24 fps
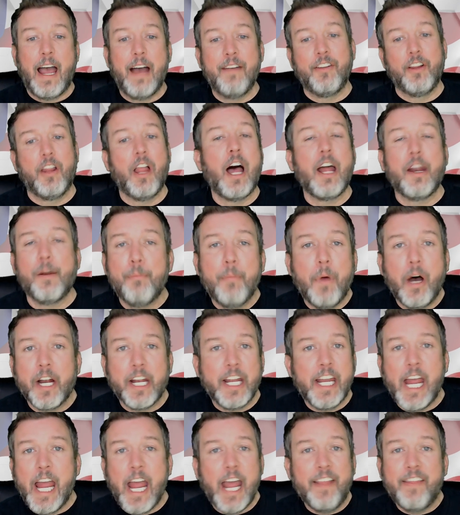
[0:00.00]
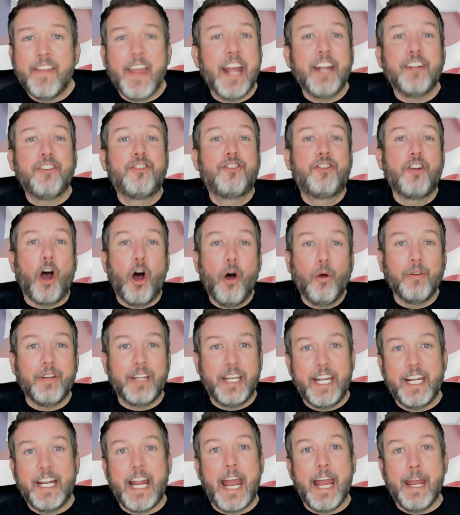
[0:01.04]
have a lot of money and they don't
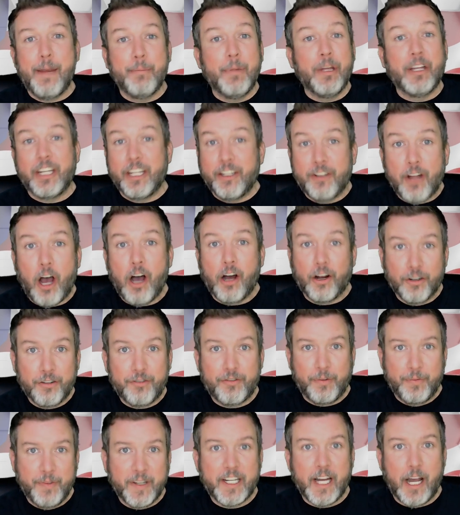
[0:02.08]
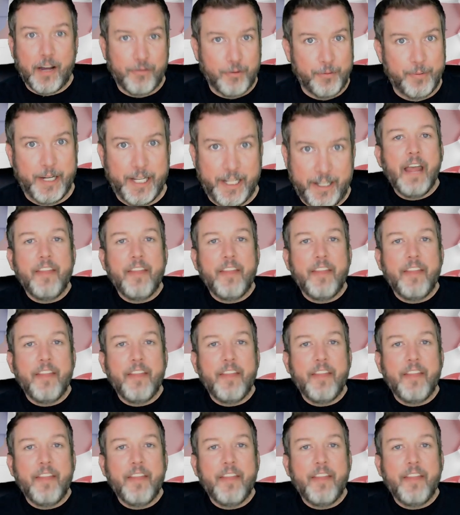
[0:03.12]
need $8 million from the government.